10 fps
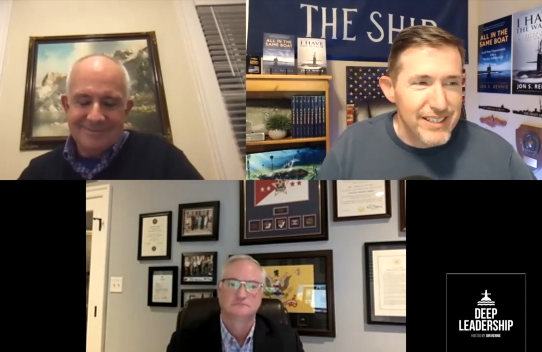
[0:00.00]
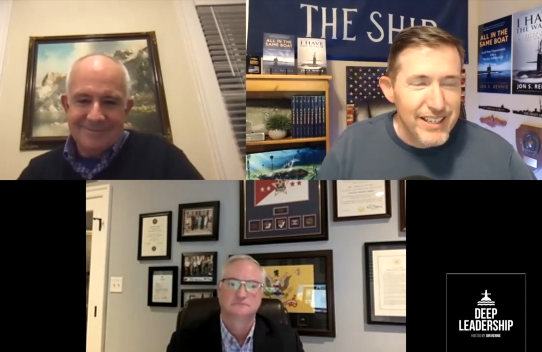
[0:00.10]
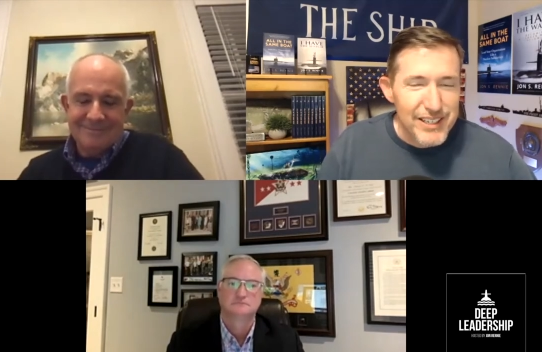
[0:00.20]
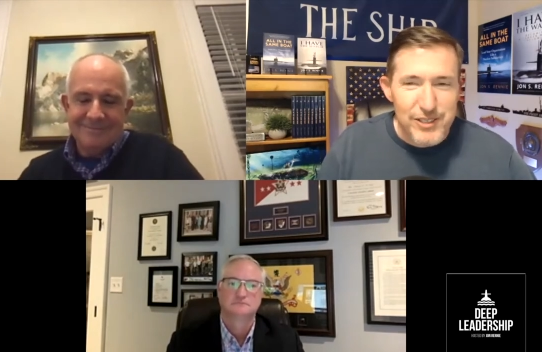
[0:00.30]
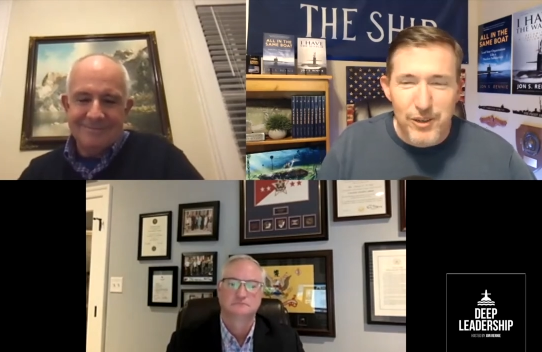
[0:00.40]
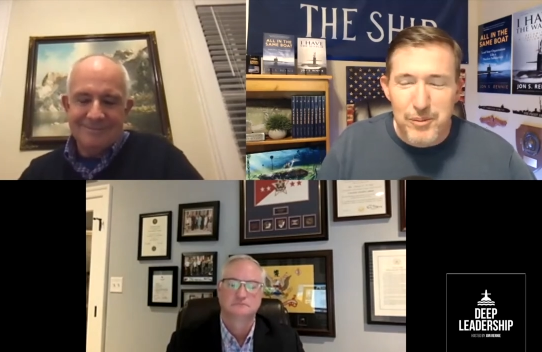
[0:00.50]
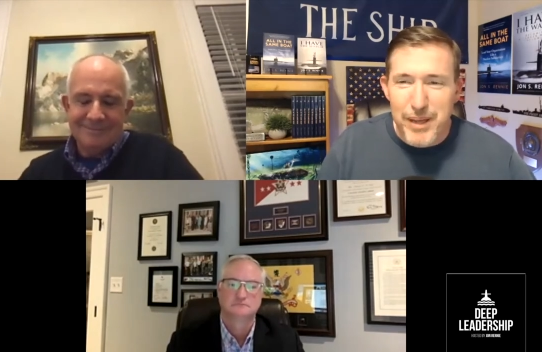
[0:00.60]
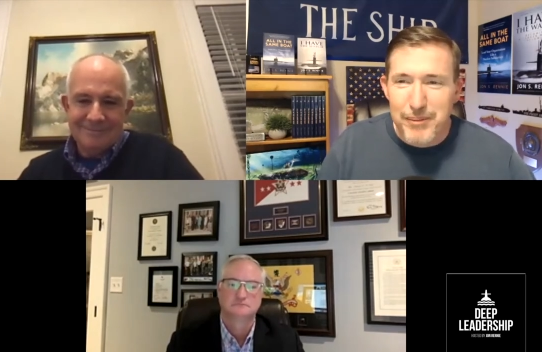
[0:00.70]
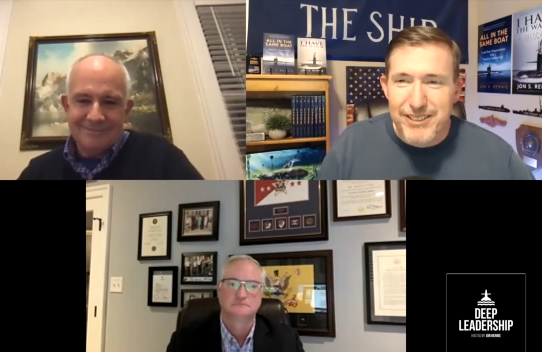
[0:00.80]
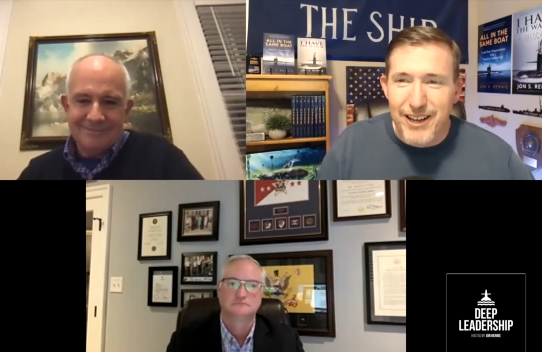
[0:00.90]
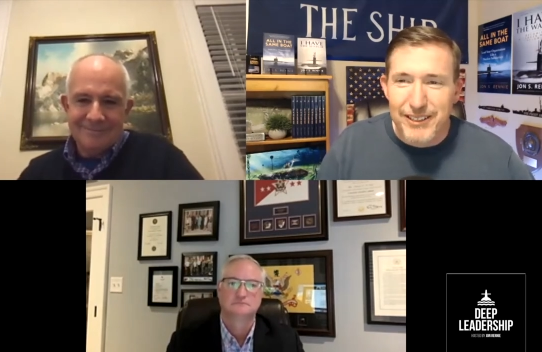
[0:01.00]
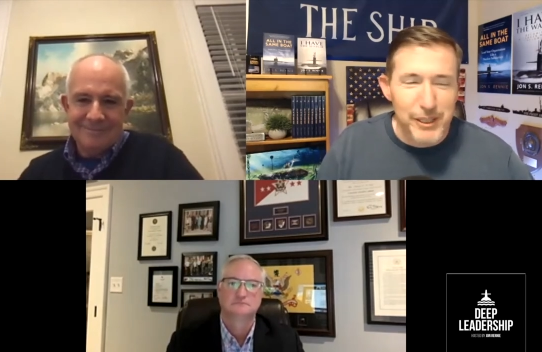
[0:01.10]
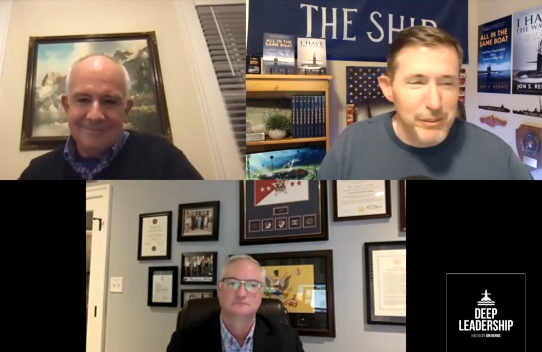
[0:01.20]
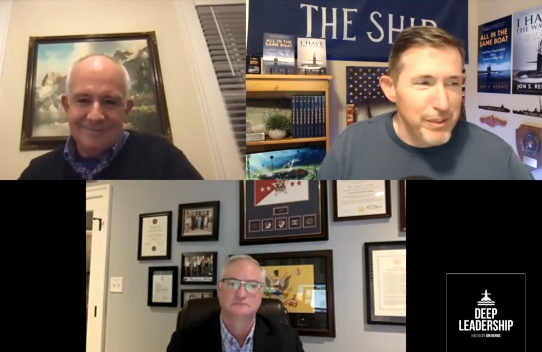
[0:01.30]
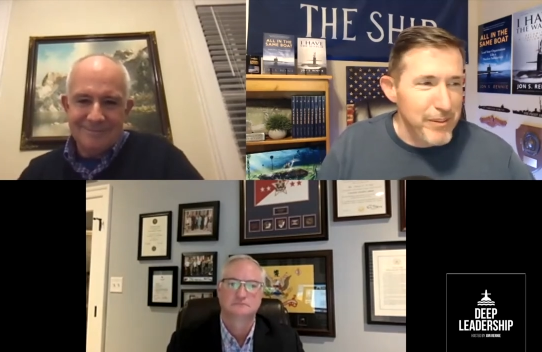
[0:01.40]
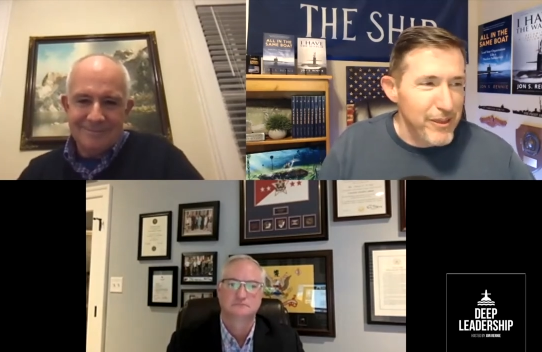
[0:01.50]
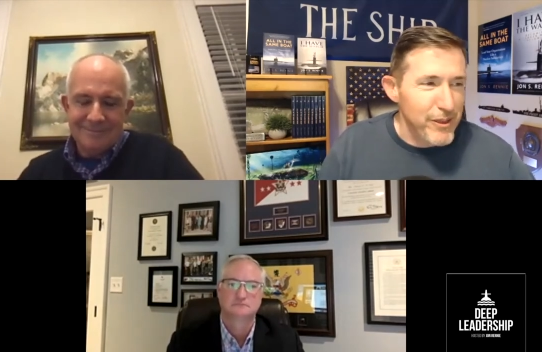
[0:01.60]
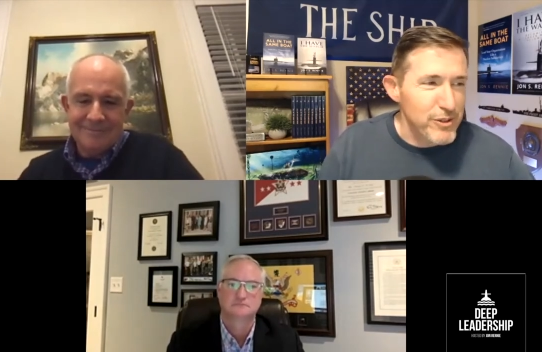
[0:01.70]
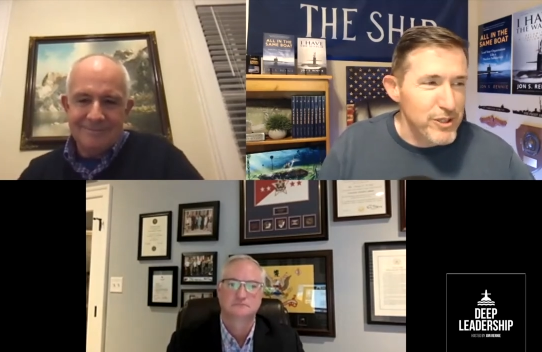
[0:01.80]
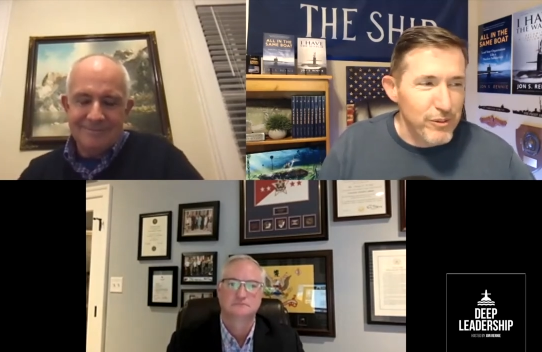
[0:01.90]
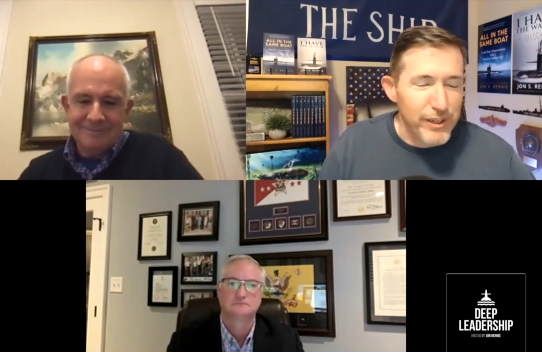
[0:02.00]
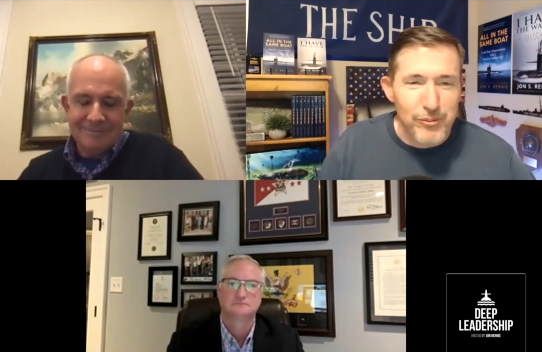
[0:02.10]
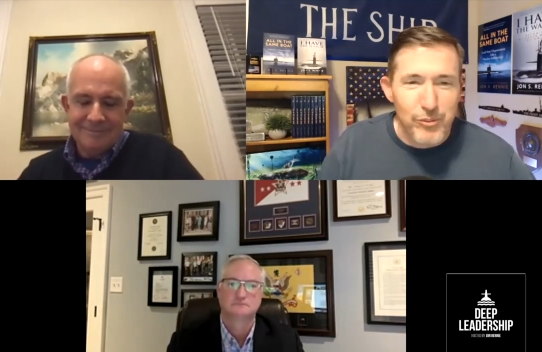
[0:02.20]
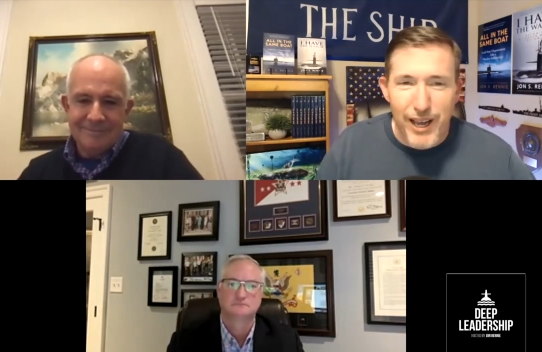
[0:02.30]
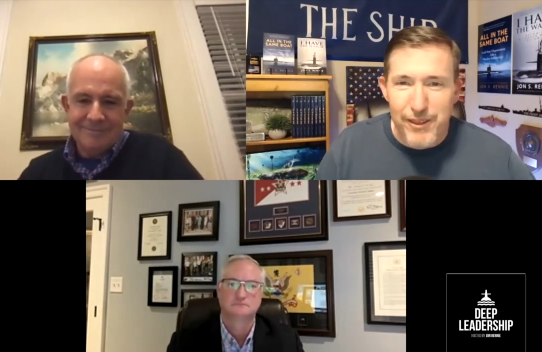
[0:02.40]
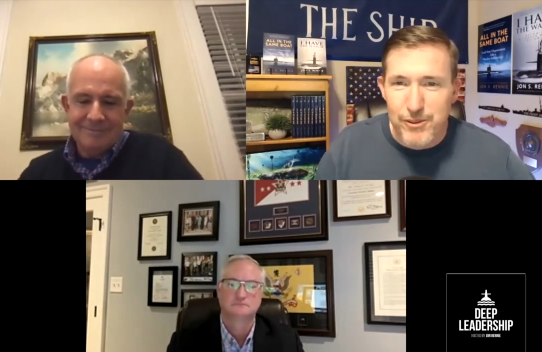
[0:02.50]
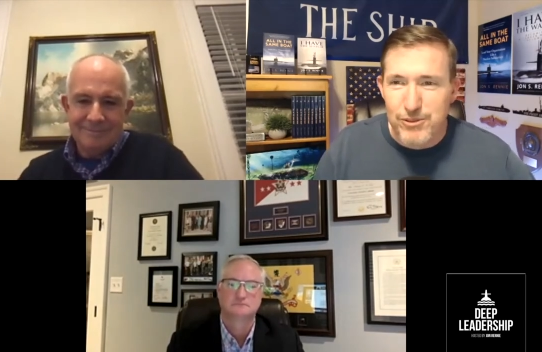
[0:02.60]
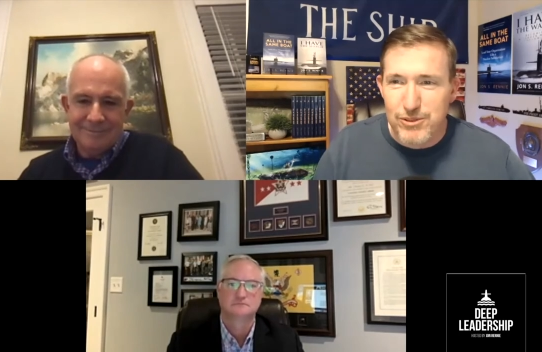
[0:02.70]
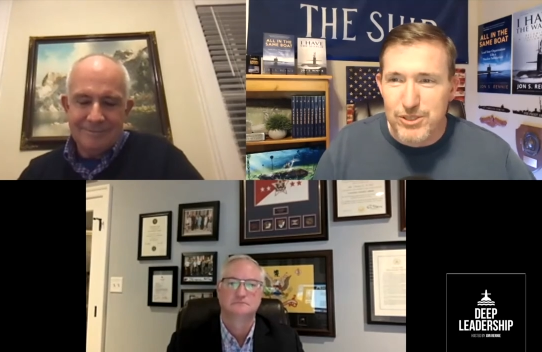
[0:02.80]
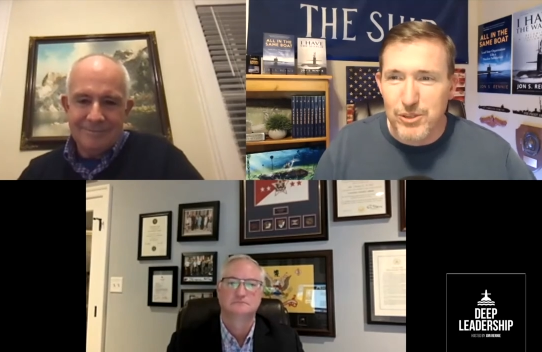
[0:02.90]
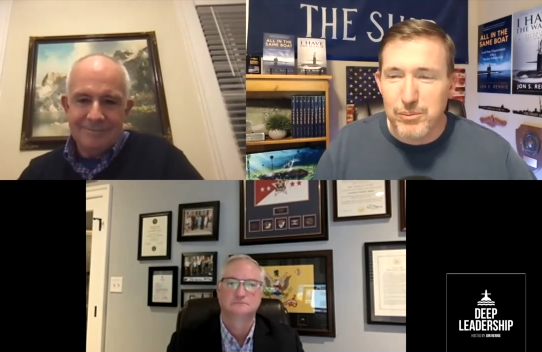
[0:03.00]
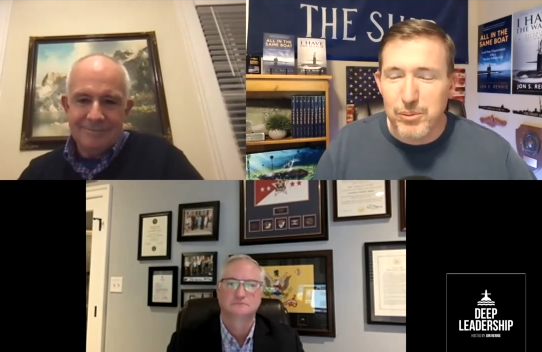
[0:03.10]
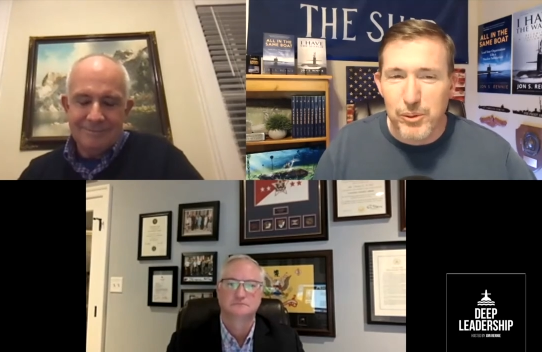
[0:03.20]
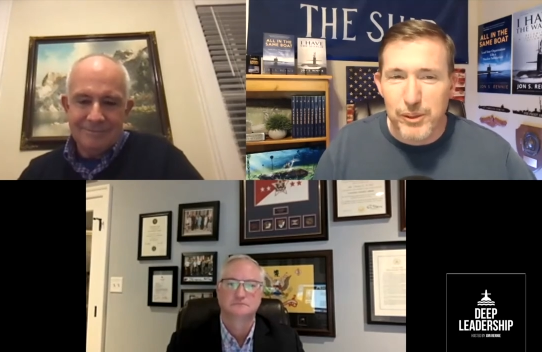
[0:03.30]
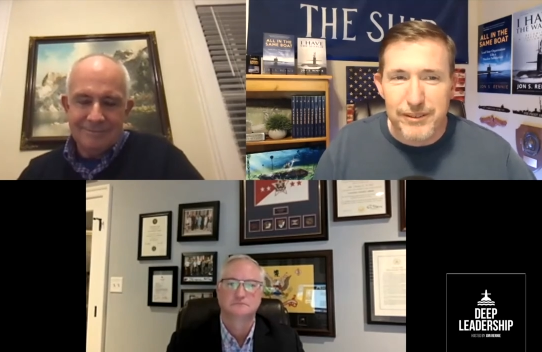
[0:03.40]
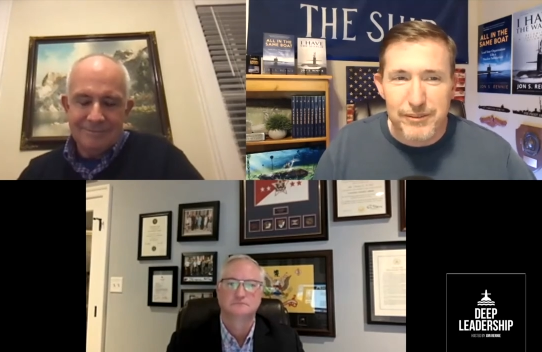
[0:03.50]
Speaker 1: Mm-hmm. So maybe talk a little bit about those three and why those are so important.